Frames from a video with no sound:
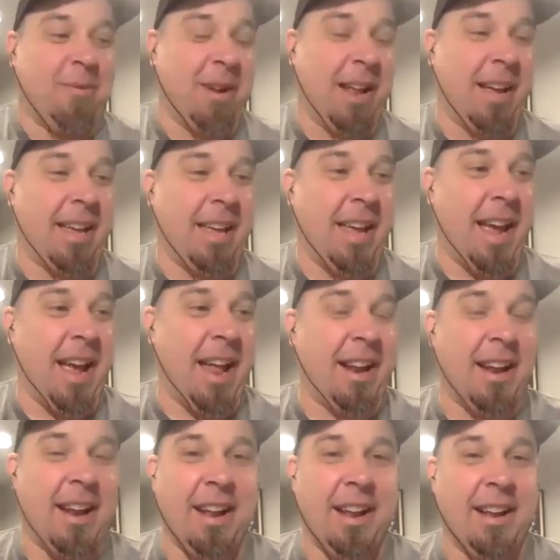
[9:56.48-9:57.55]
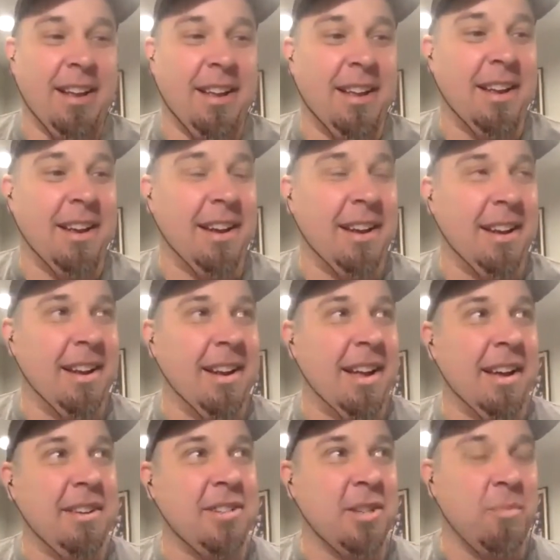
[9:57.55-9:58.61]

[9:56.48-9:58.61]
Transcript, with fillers: When I can't. and, and I used